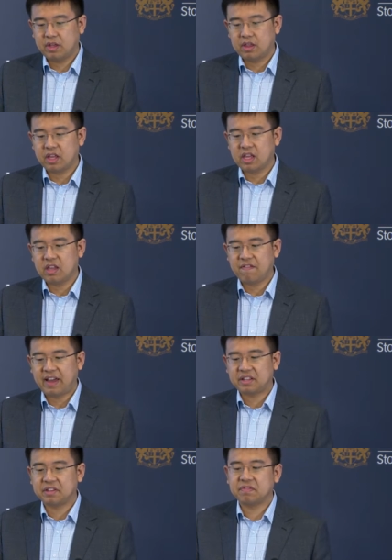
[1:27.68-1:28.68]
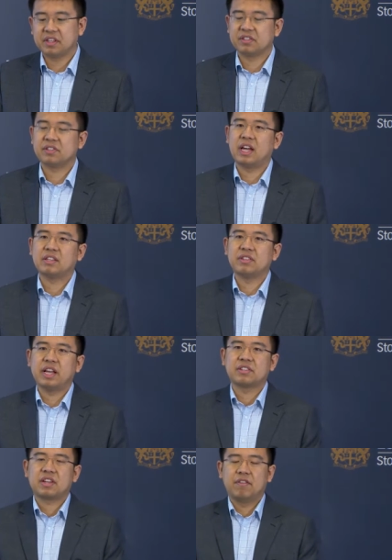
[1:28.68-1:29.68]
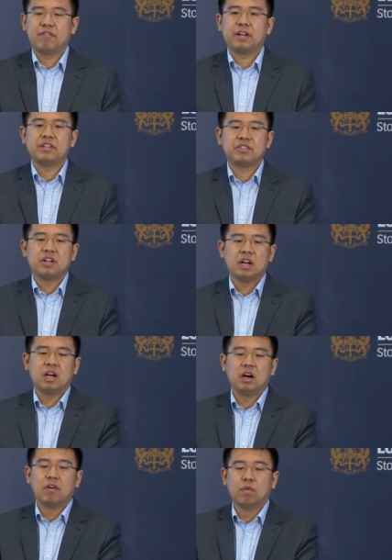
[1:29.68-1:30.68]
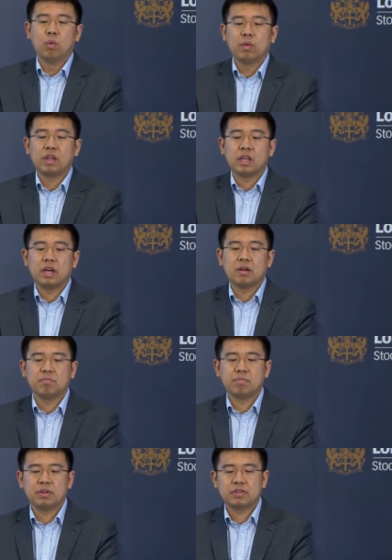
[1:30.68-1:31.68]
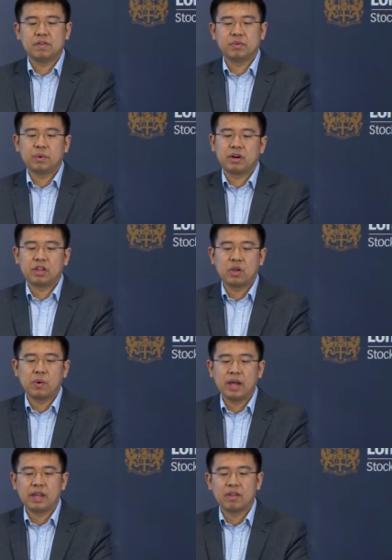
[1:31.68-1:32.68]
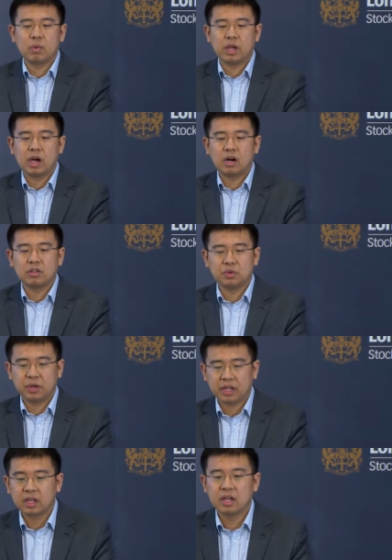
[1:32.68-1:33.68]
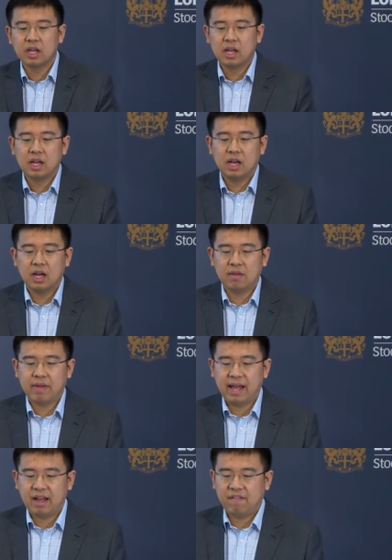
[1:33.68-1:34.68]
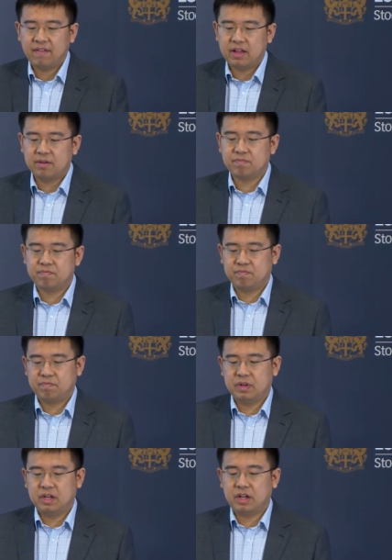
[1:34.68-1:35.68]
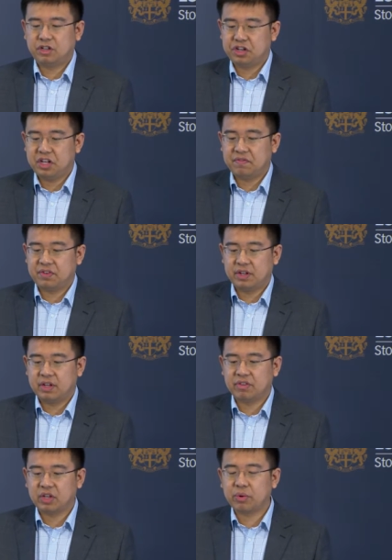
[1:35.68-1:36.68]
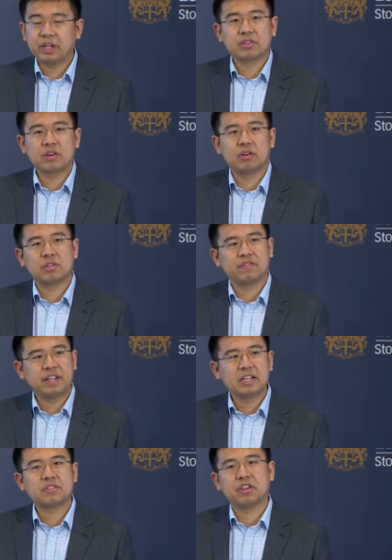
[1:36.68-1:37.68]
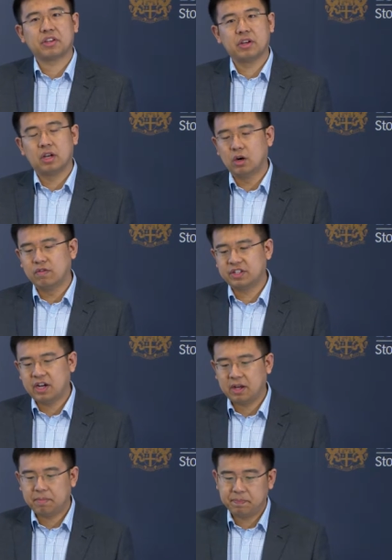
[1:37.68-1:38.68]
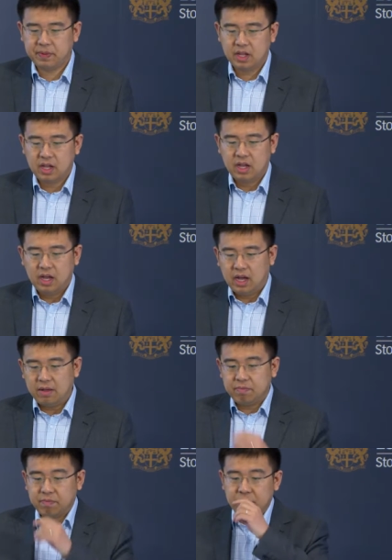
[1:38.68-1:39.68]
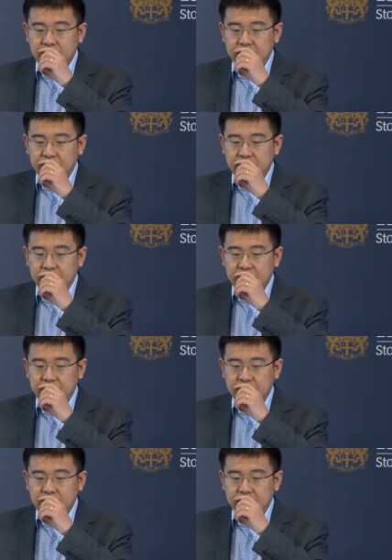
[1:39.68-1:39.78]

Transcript: the effectiveness and test coverage uh, of all the um, software Q A that we are doing, um, have um, uh, achieved a decreased cost of testing uh, over time. Um,